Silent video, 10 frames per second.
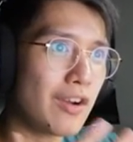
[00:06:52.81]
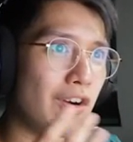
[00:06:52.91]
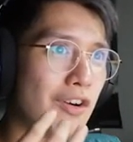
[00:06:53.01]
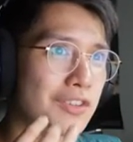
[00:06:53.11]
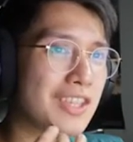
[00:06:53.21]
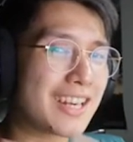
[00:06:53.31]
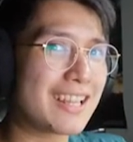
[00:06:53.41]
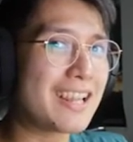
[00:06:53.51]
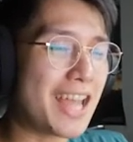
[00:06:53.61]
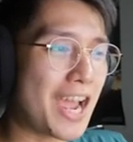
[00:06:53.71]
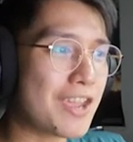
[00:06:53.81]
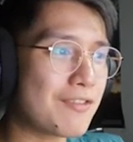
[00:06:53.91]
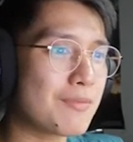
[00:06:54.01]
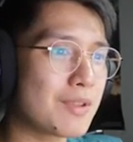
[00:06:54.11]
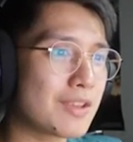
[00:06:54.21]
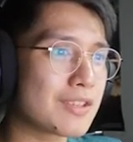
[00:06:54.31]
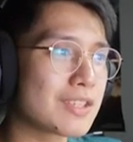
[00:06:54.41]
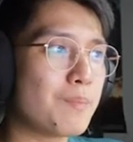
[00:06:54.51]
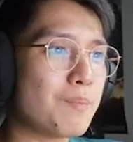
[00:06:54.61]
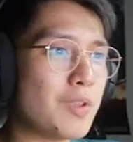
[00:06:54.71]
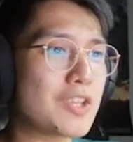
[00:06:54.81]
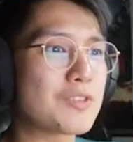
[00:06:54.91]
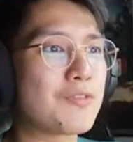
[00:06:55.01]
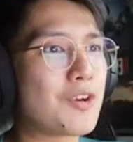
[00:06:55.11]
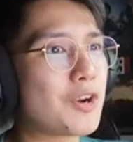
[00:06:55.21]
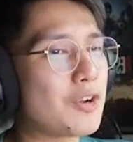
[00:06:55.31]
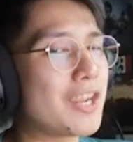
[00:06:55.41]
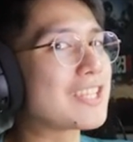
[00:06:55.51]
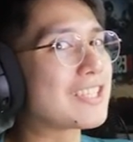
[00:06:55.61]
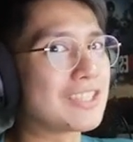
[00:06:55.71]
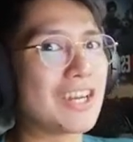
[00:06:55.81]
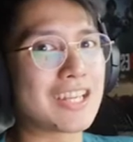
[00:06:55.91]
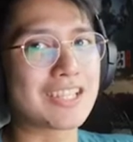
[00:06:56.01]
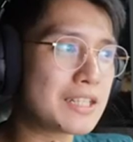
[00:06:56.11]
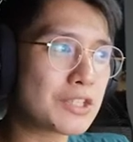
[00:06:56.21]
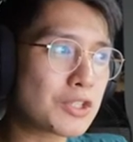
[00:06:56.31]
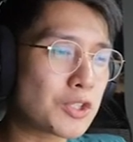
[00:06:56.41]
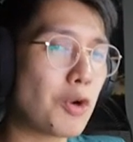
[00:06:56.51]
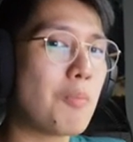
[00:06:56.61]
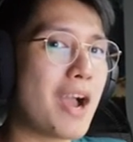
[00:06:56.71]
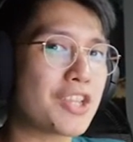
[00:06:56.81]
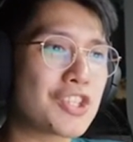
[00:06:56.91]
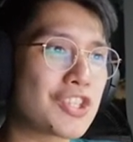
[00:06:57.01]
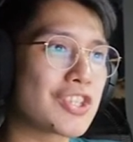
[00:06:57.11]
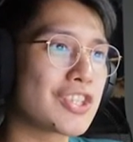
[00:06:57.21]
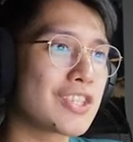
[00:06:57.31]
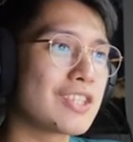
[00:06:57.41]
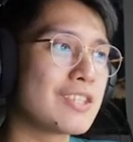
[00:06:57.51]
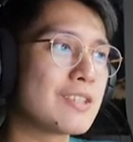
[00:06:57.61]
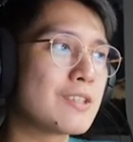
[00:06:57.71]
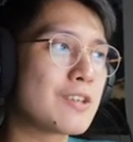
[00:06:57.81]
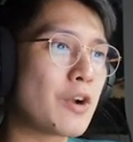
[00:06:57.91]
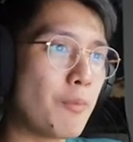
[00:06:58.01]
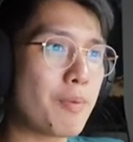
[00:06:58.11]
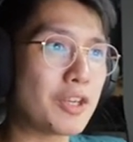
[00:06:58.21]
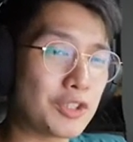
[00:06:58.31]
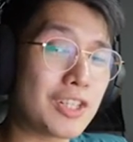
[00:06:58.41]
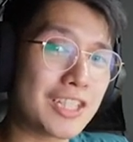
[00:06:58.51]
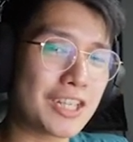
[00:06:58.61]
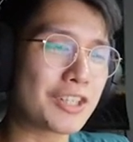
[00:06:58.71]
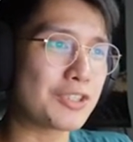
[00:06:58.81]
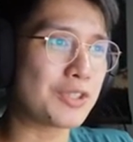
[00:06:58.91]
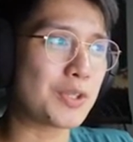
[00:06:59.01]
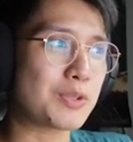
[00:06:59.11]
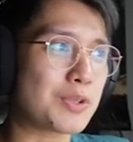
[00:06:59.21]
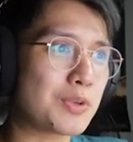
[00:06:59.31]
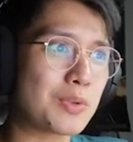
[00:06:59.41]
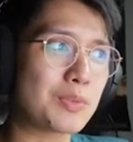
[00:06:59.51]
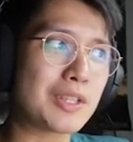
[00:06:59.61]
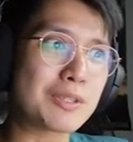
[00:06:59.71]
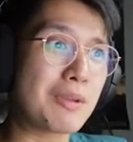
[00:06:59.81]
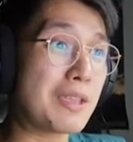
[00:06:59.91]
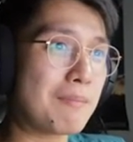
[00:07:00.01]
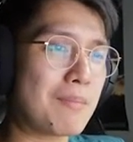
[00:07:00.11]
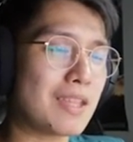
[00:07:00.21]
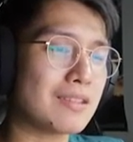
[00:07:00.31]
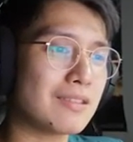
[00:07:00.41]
on the real life because PS4 collects dust so much compared to another console. So that's my main